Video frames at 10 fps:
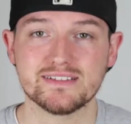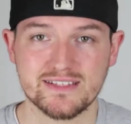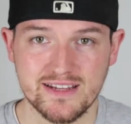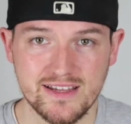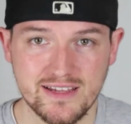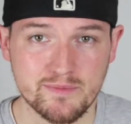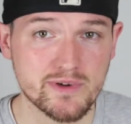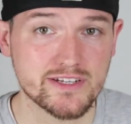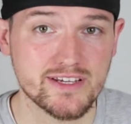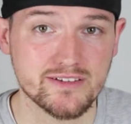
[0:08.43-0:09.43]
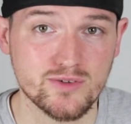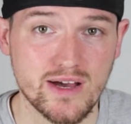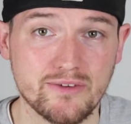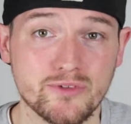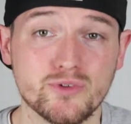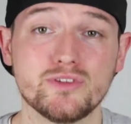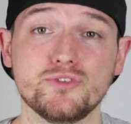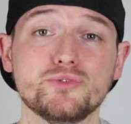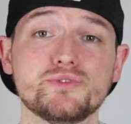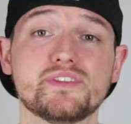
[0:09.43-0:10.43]
today I'm going to tell you how you can
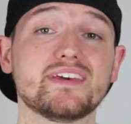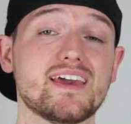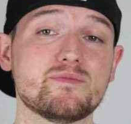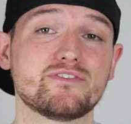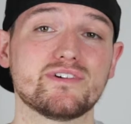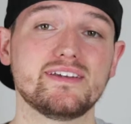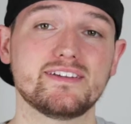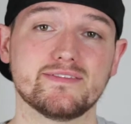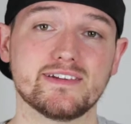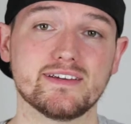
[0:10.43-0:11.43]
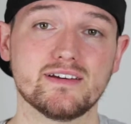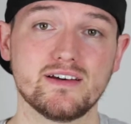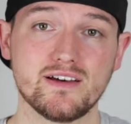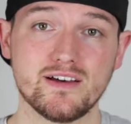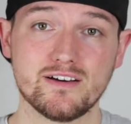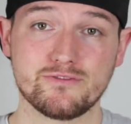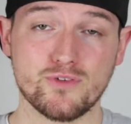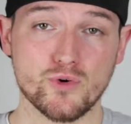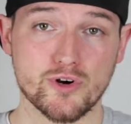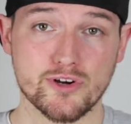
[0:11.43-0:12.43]
use the game of creativity
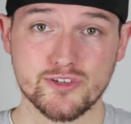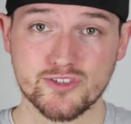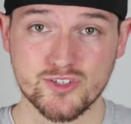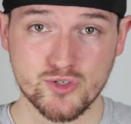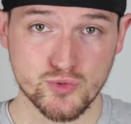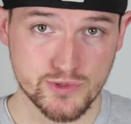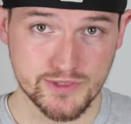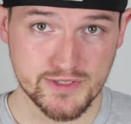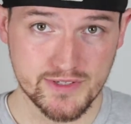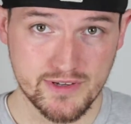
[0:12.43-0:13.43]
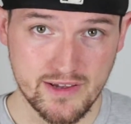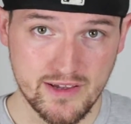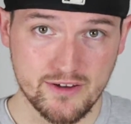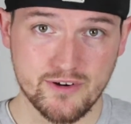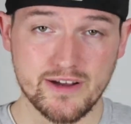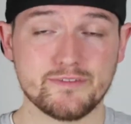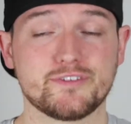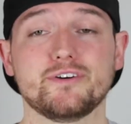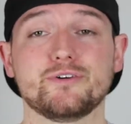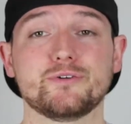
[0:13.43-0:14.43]
for schools. Right,
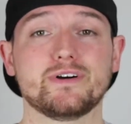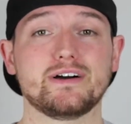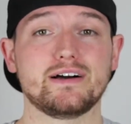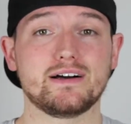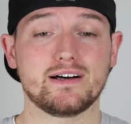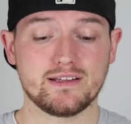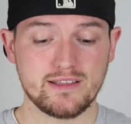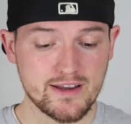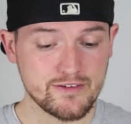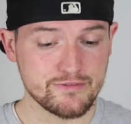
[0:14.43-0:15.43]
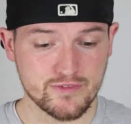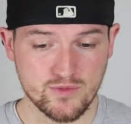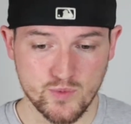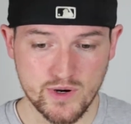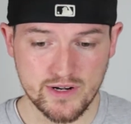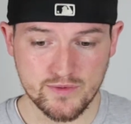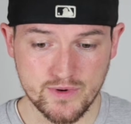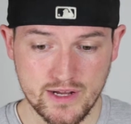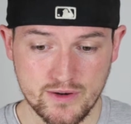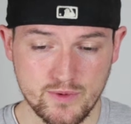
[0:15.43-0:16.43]
so a lot of what
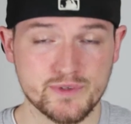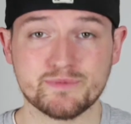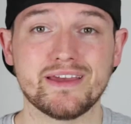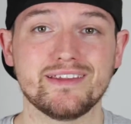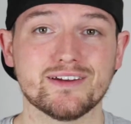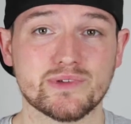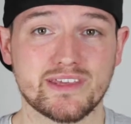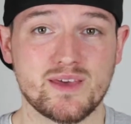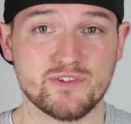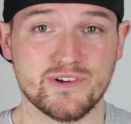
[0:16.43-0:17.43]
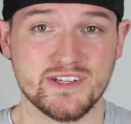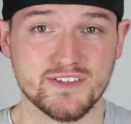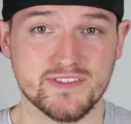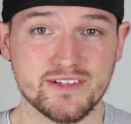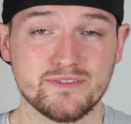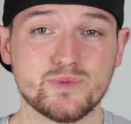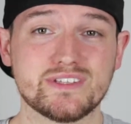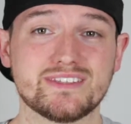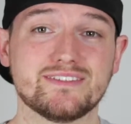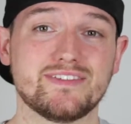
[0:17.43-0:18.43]
was made here with the game of creativity
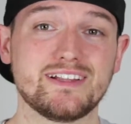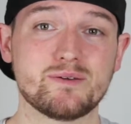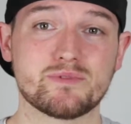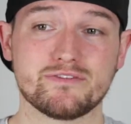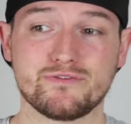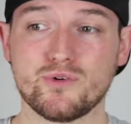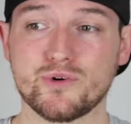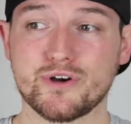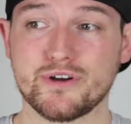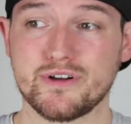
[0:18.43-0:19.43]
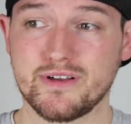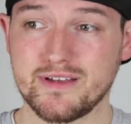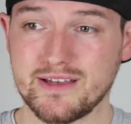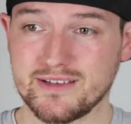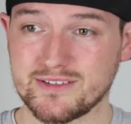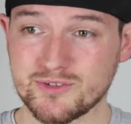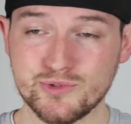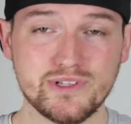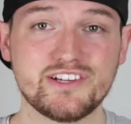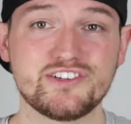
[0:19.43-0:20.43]
was developed for
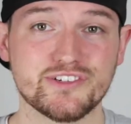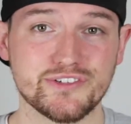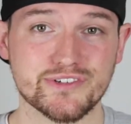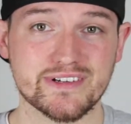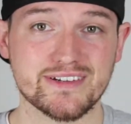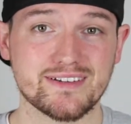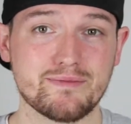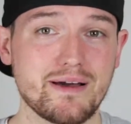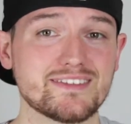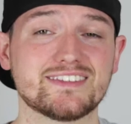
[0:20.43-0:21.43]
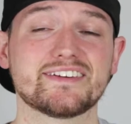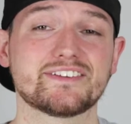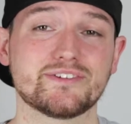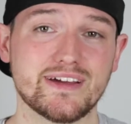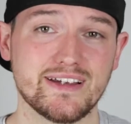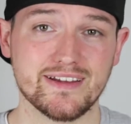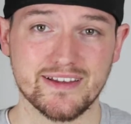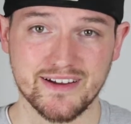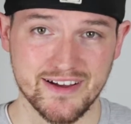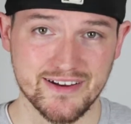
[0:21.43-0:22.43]
school-age children, about 6th grade
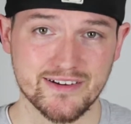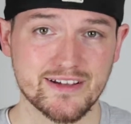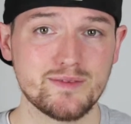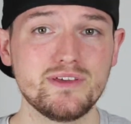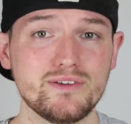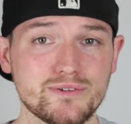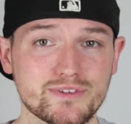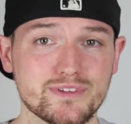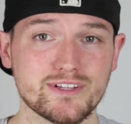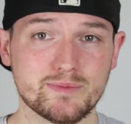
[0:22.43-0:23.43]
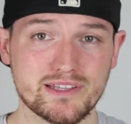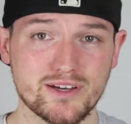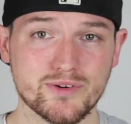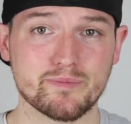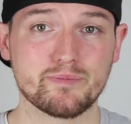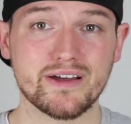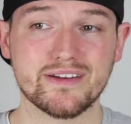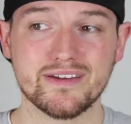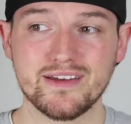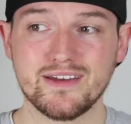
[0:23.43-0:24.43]
and higher. It can be used a little bit lower,
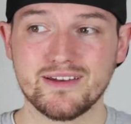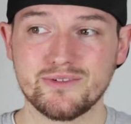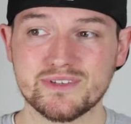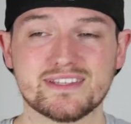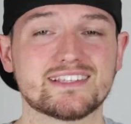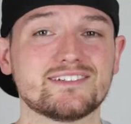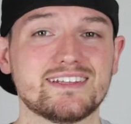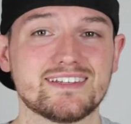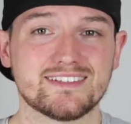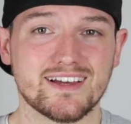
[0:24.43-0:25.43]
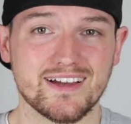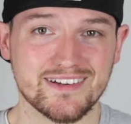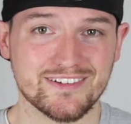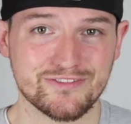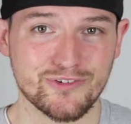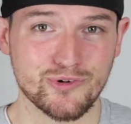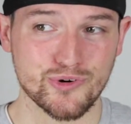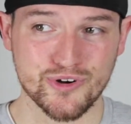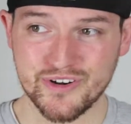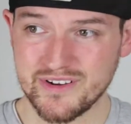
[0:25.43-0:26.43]
but wasn't necessarily designed
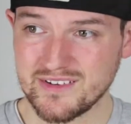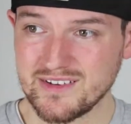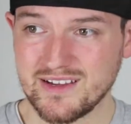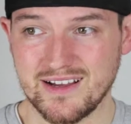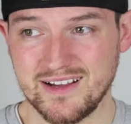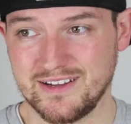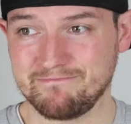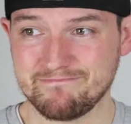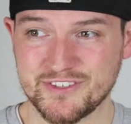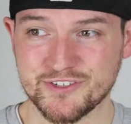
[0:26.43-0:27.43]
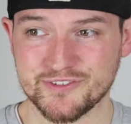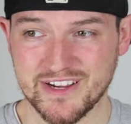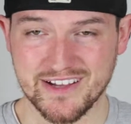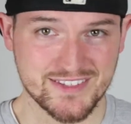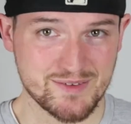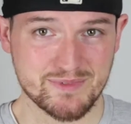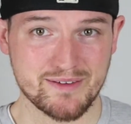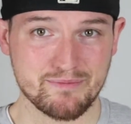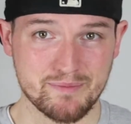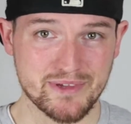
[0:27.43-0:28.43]
for certain concepts
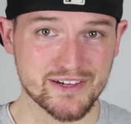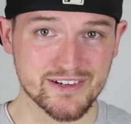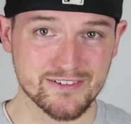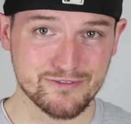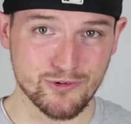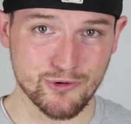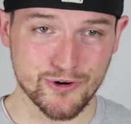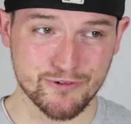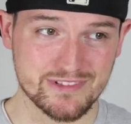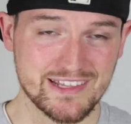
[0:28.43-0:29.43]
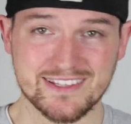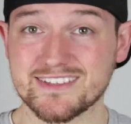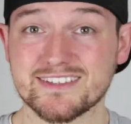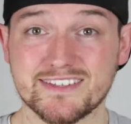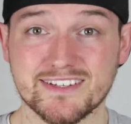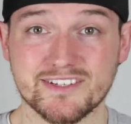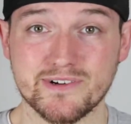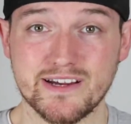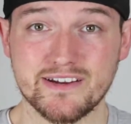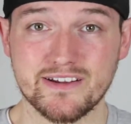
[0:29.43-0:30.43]
that might be good for less than 6th
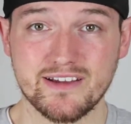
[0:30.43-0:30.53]
grade.